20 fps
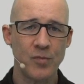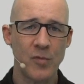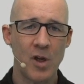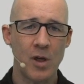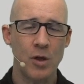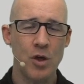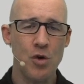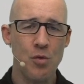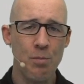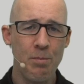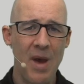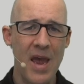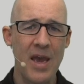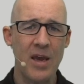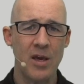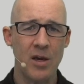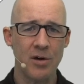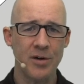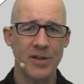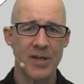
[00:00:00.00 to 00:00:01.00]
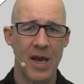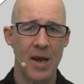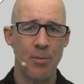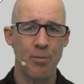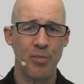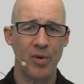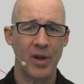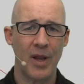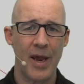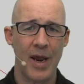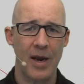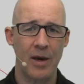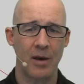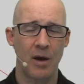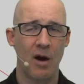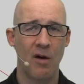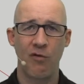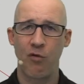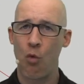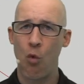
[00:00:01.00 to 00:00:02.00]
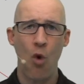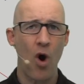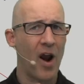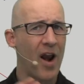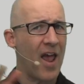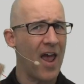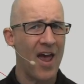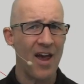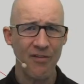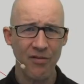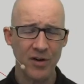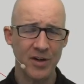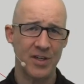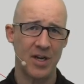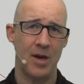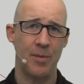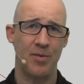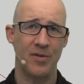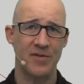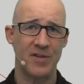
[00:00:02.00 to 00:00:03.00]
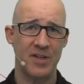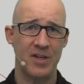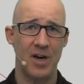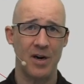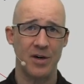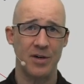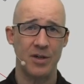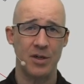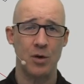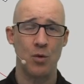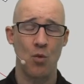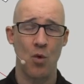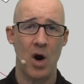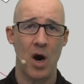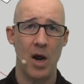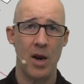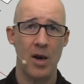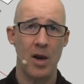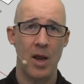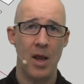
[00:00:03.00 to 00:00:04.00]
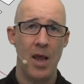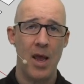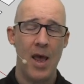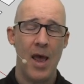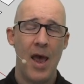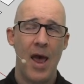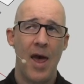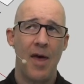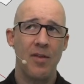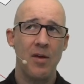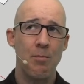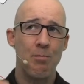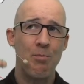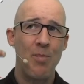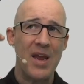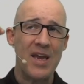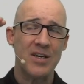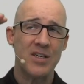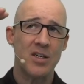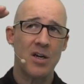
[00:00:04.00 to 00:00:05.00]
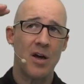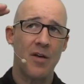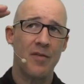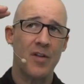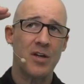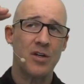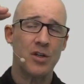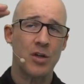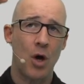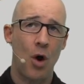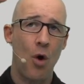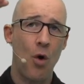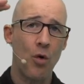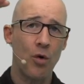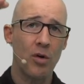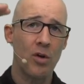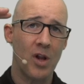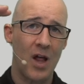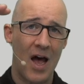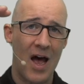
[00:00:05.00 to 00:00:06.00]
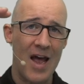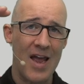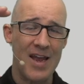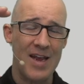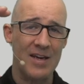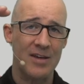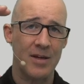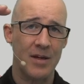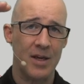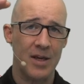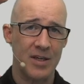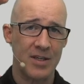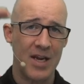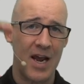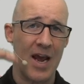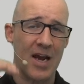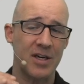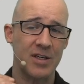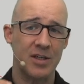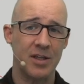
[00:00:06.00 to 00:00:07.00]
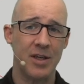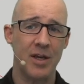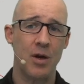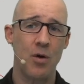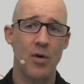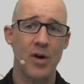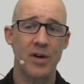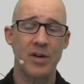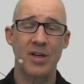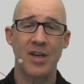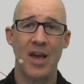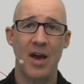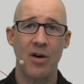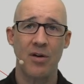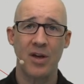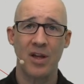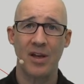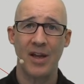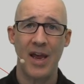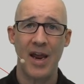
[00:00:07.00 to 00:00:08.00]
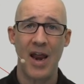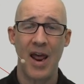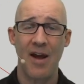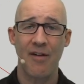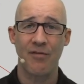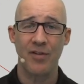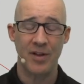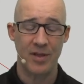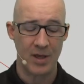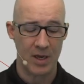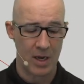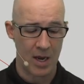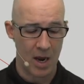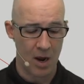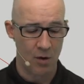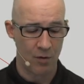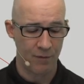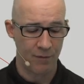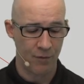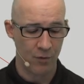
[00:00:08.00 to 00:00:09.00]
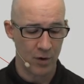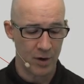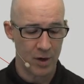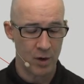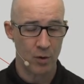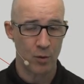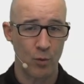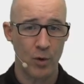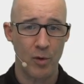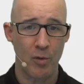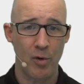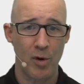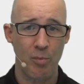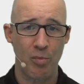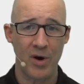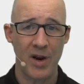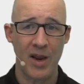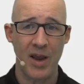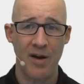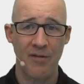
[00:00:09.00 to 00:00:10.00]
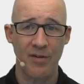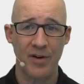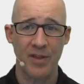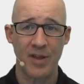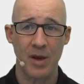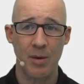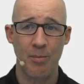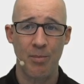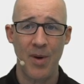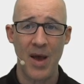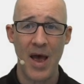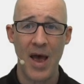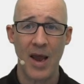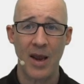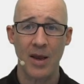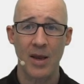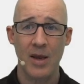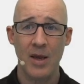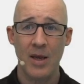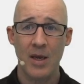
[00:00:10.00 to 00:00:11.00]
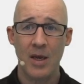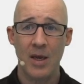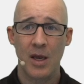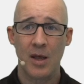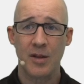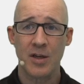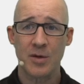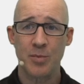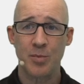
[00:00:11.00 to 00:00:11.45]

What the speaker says: you make your template of whatever type of stairs you want, and then based on the total height, it's actually going to calculate everything out for you. when we bring everything back, in this